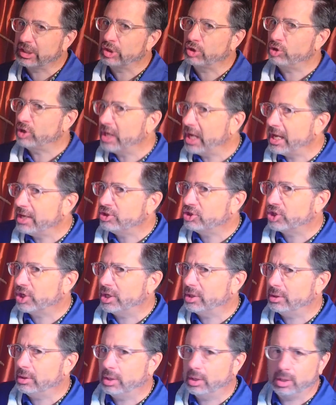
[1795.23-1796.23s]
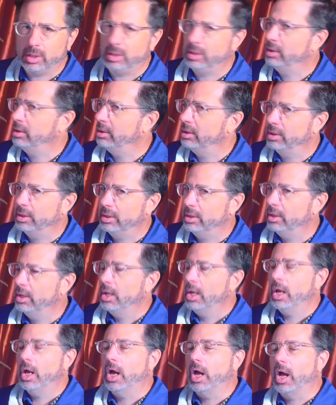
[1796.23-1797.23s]
creation,
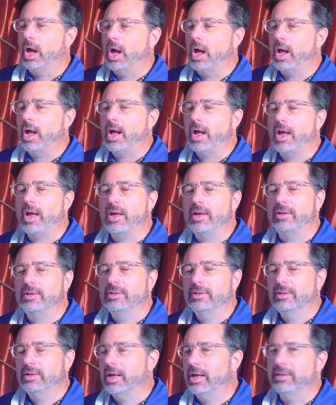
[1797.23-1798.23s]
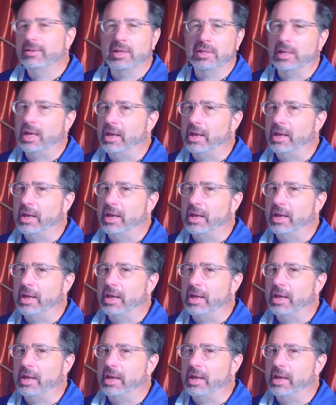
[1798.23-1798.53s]
I I think I